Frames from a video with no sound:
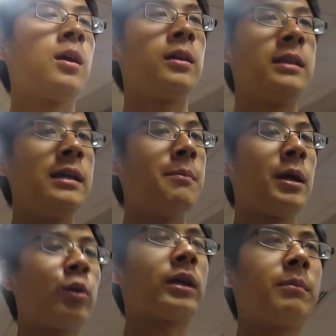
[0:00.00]
the
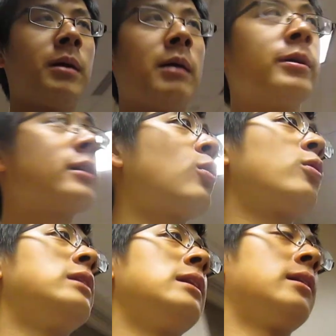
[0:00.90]
American public or
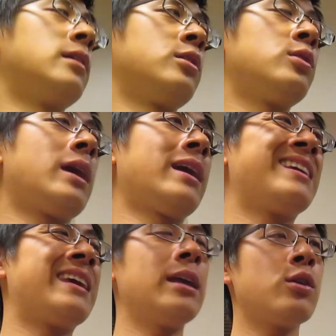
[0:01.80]
the uh, United
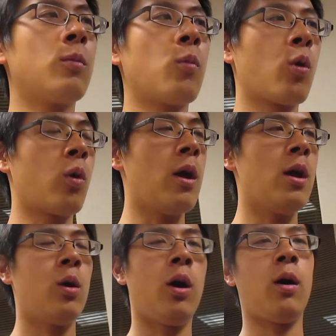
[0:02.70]
Kingdom or
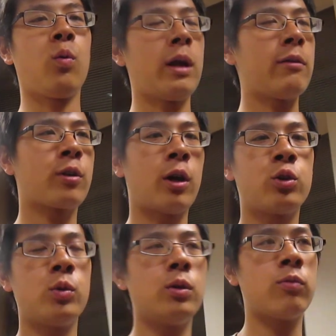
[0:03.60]
uh, whatever
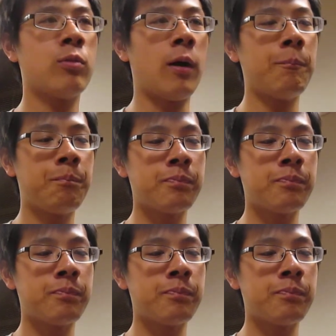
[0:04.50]
country you're from,